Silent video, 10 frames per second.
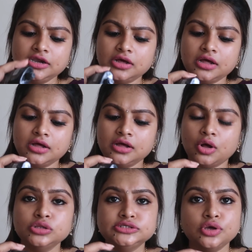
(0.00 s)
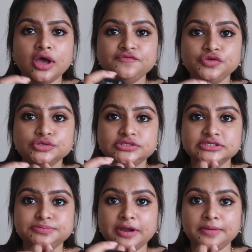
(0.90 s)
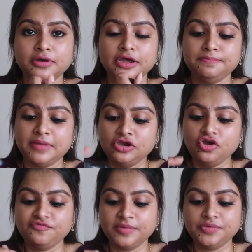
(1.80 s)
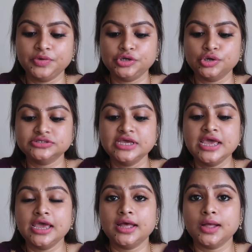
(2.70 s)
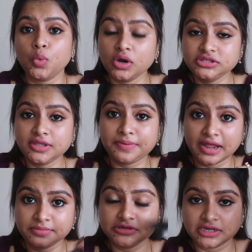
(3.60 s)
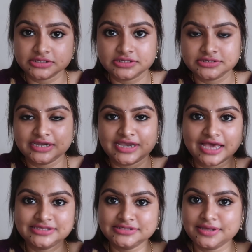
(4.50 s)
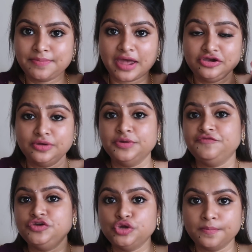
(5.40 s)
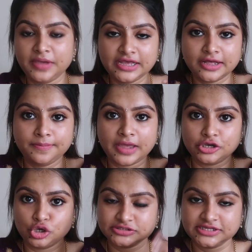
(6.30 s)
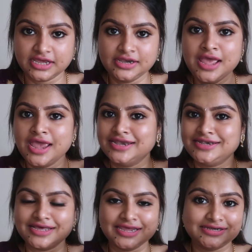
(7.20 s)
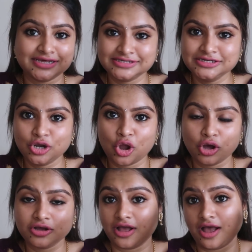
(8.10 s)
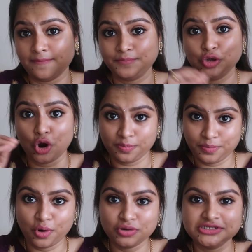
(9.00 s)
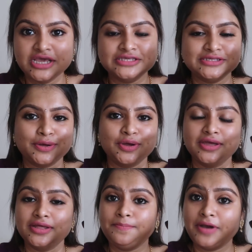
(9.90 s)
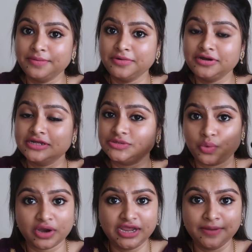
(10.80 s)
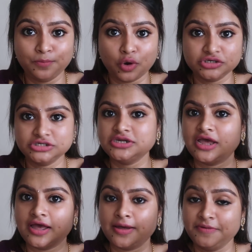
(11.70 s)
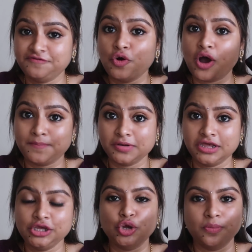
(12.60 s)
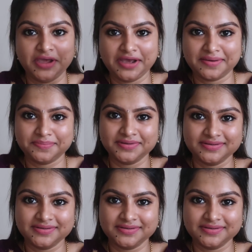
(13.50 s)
And also I've used this primer in many of my videos. What the primer does is it acts as a barrier between your makeup and your skin. It doesn't clog up your pores. So primer is very important before applying your makeup.